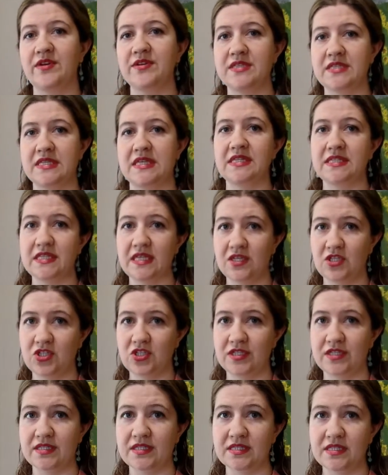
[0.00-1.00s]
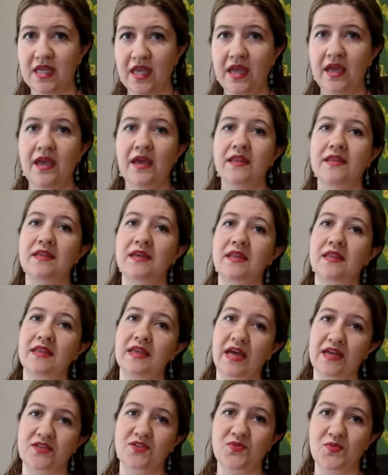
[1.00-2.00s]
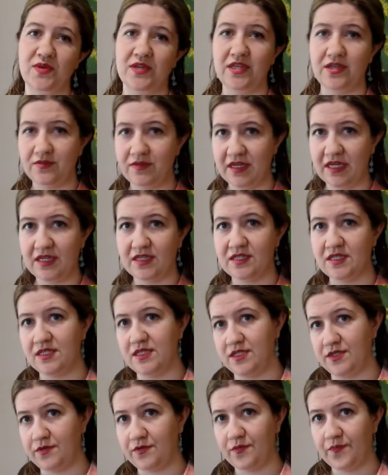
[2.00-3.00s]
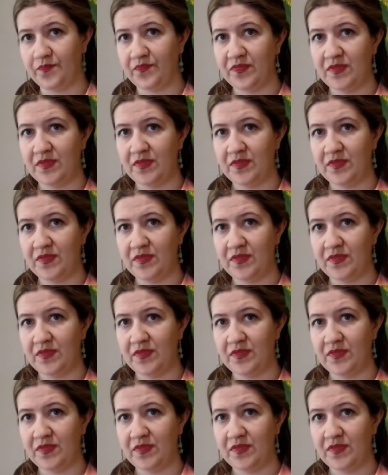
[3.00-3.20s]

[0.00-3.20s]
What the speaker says: 6 inches, then that's what you need to do.